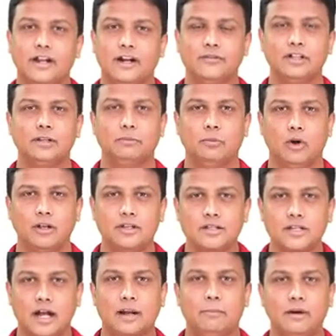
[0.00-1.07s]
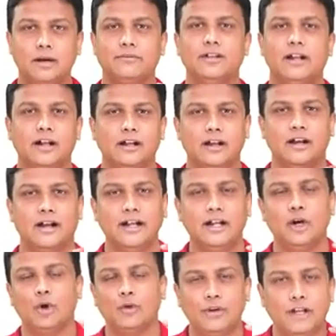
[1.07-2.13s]
done with the pons. Above that, right
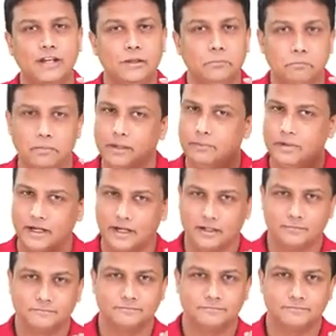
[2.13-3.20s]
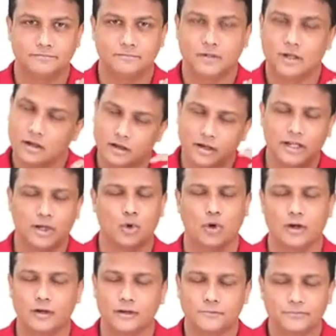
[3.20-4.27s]
now we are in the midbrain.
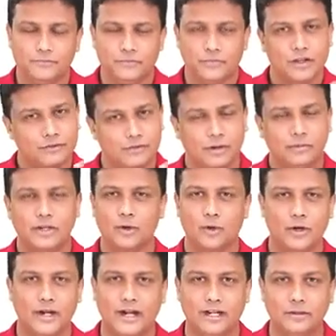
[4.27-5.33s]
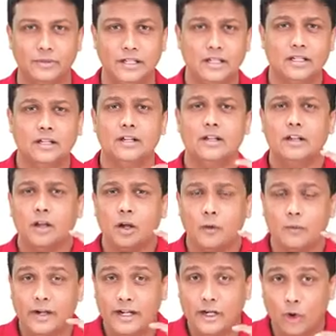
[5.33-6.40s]
Recall from neuroanatomy,
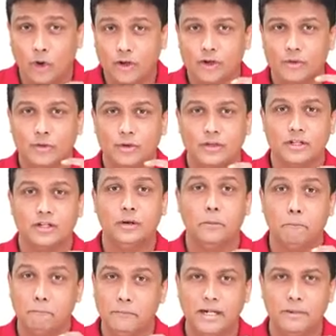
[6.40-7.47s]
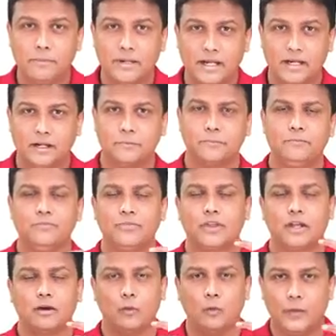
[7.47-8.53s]
when I taught you about the midbrain,
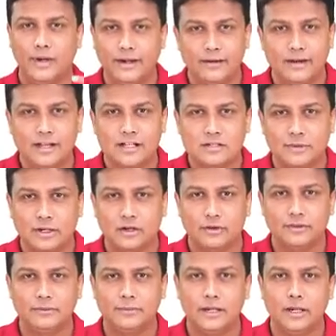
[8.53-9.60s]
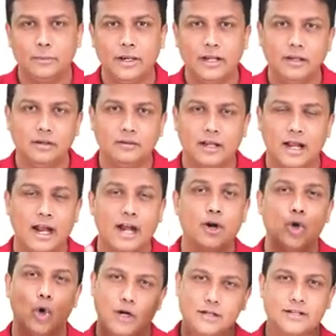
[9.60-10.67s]
ventral aspect of the midbrain and
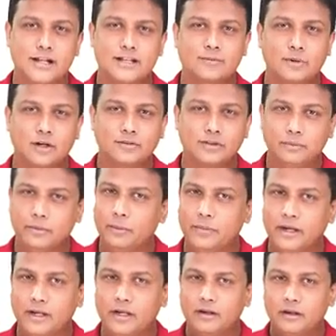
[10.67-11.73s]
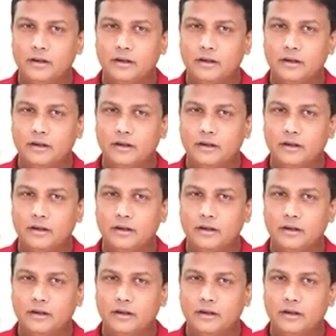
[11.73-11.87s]
dorsal aspect of the midbrain.